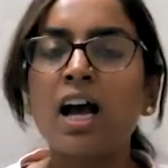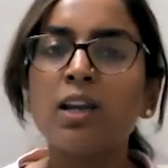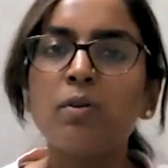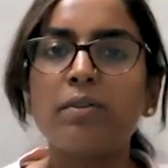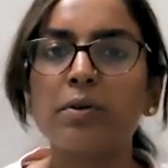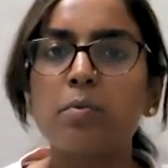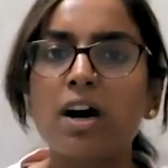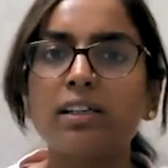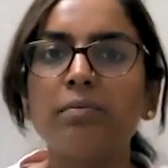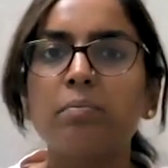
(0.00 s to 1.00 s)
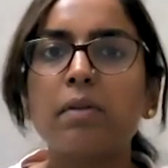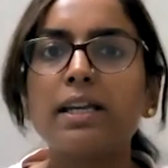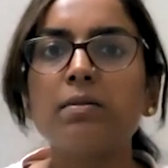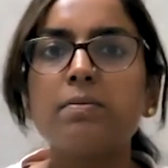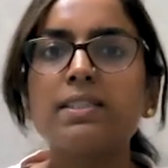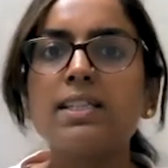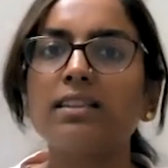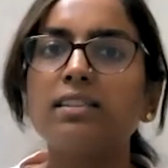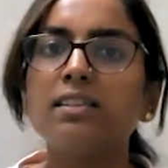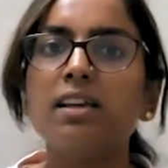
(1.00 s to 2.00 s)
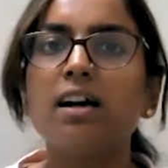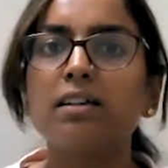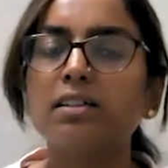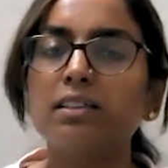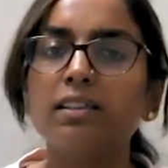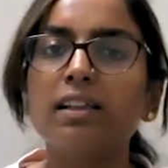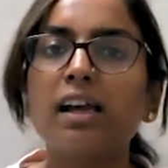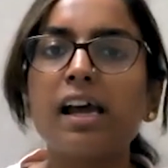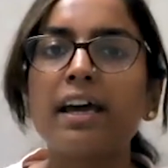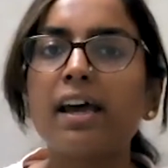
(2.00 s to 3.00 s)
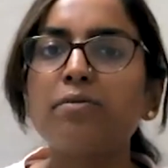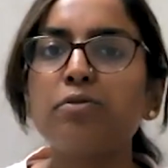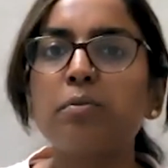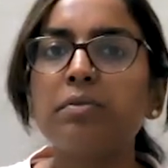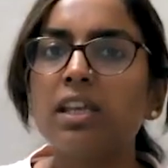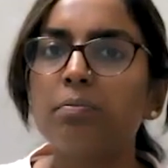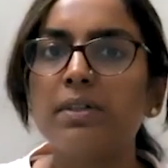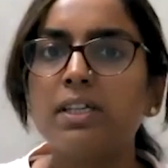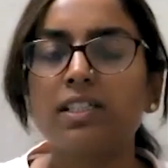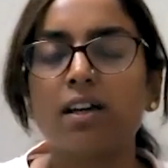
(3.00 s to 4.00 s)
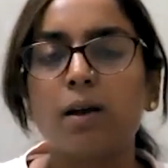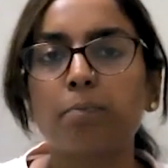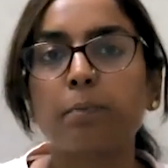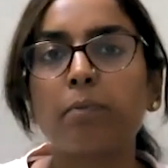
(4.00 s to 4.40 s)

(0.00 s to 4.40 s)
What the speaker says: Hello everyone, my name is Aditi Gangal and I'm from THIP Media.